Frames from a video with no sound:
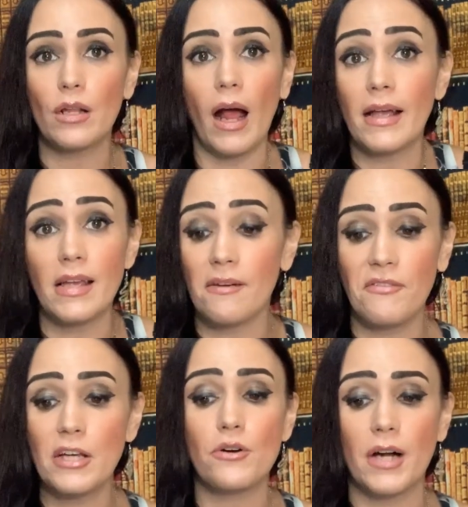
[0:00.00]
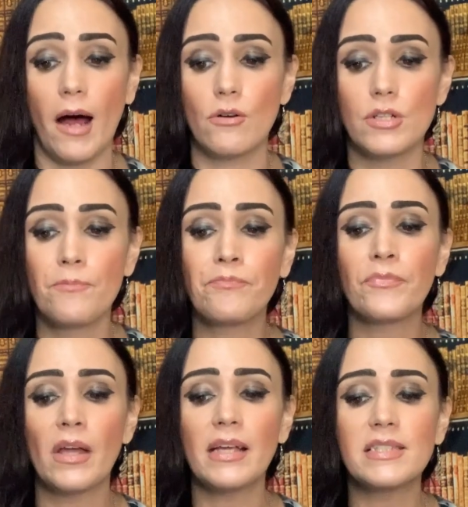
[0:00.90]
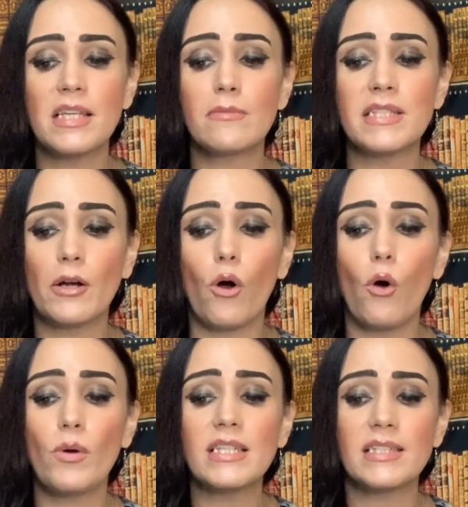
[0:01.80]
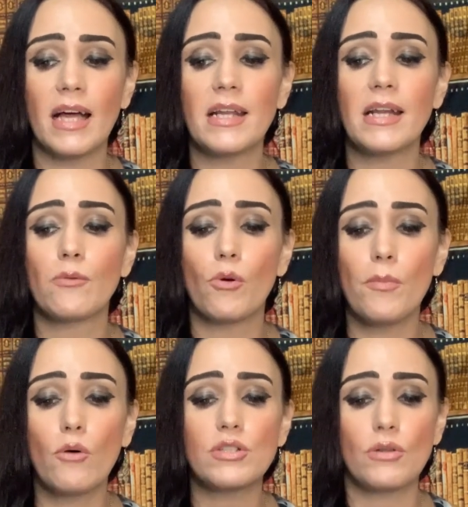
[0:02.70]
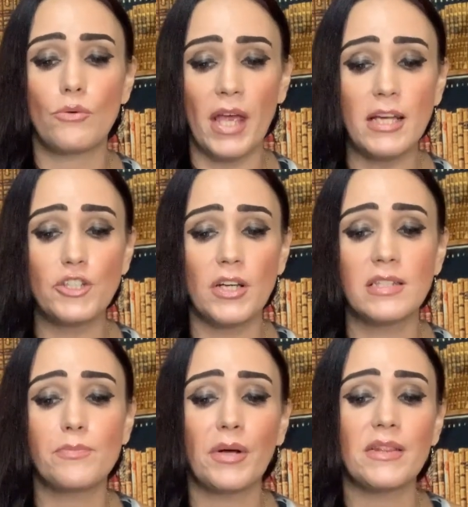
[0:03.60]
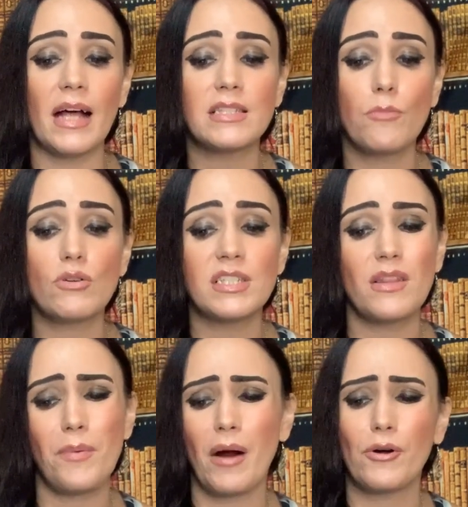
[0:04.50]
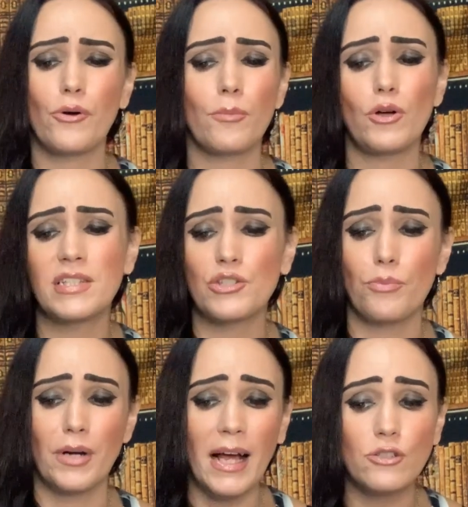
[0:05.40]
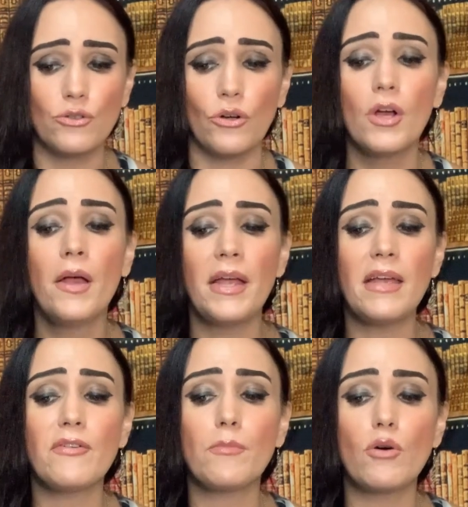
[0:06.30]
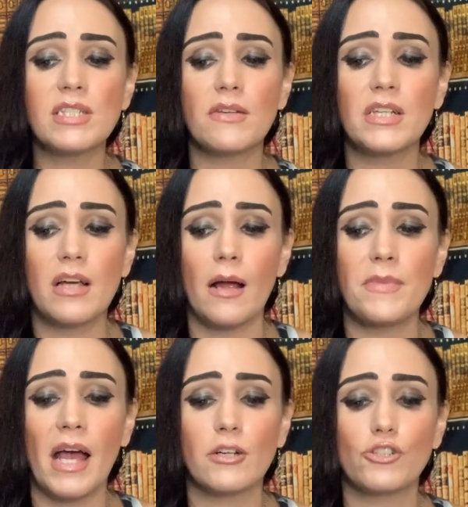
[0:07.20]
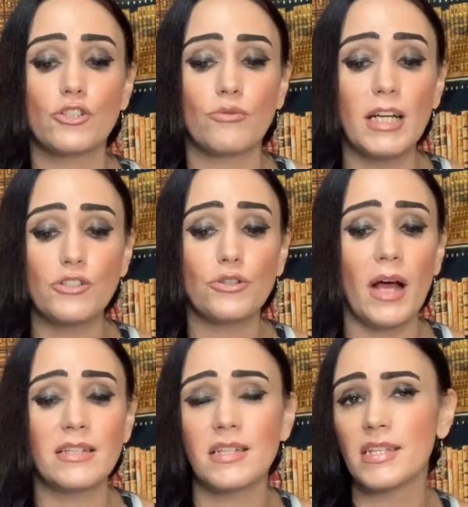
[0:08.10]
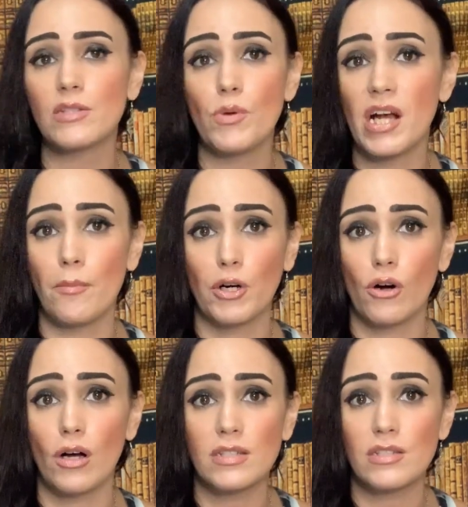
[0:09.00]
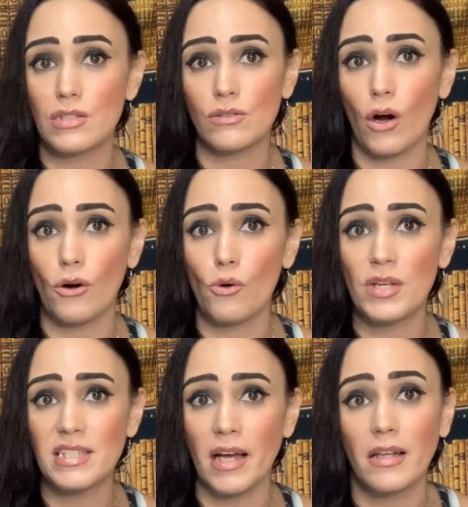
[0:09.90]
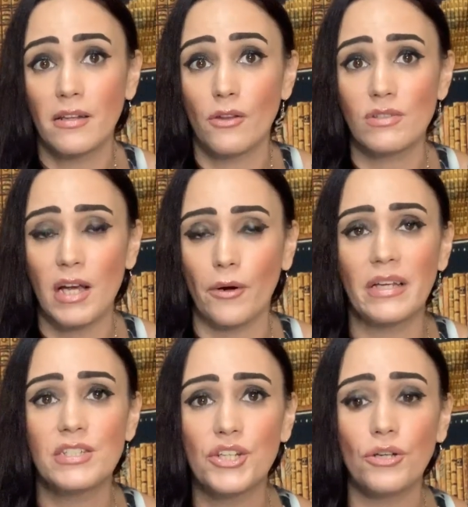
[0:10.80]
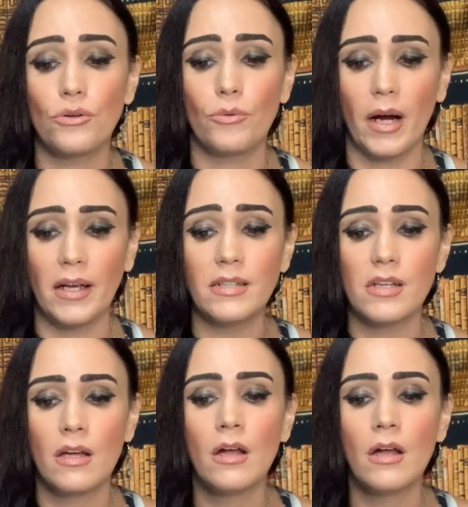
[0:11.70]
I can't figure it out. It seems they are always sighted in remote locations, but that's most of the paranormal and supernatural. Even most of the time, the extraterrestrial entities we come across are always sighted in those areas too, right?